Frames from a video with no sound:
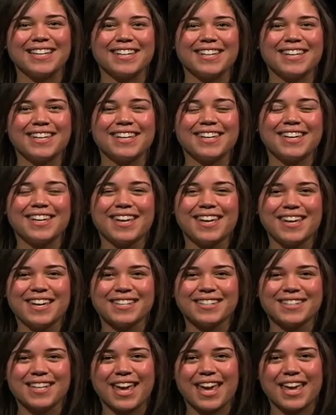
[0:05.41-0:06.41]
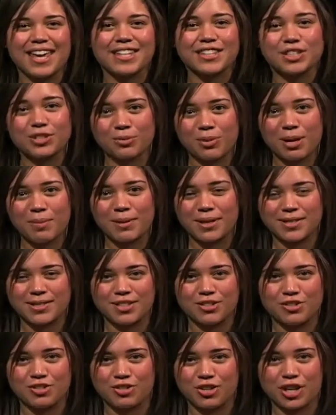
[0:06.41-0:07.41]
he is a ceramics
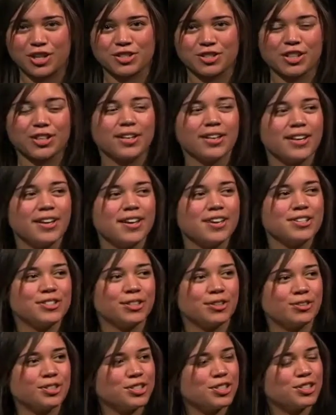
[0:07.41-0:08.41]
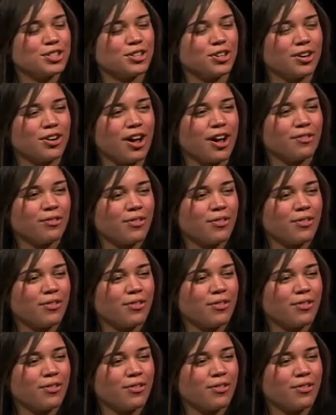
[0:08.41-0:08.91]
instructor. So just to start off,